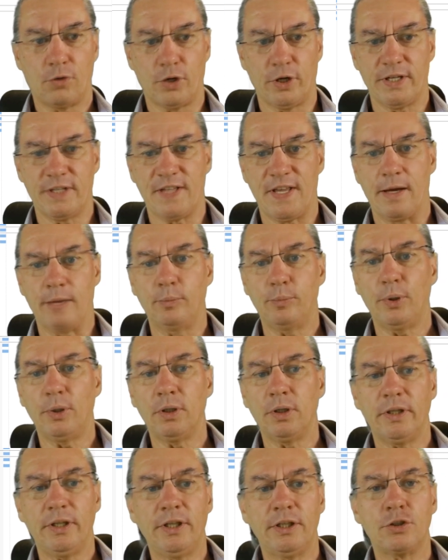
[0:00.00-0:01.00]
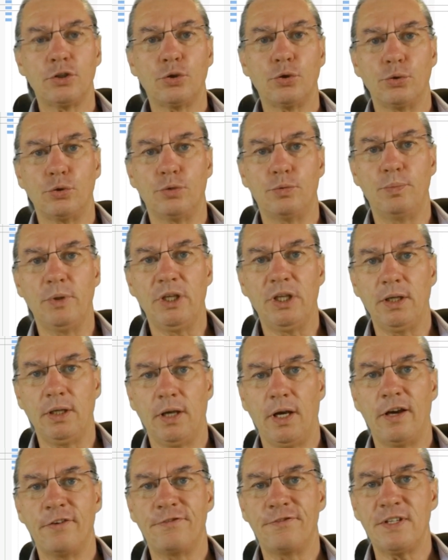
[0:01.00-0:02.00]
For example, it could
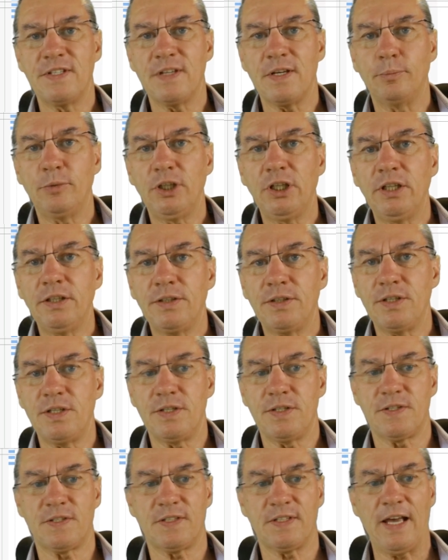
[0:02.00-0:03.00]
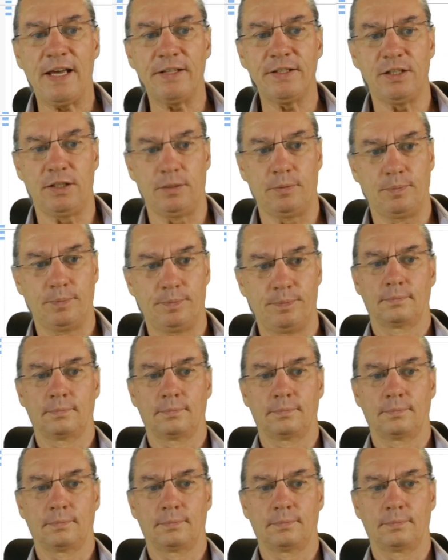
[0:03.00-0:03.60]
be a feasibility study.